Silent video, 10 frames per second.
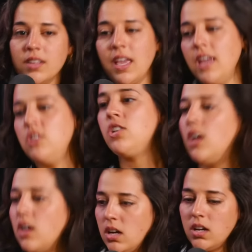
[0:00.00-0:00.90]
A
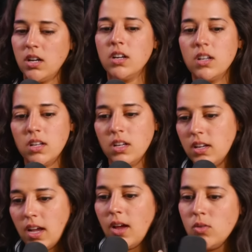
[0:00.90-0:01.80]
geisha.
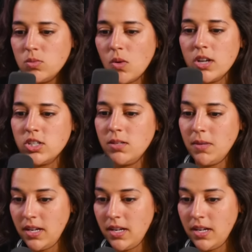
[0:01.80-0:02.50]
I was washing my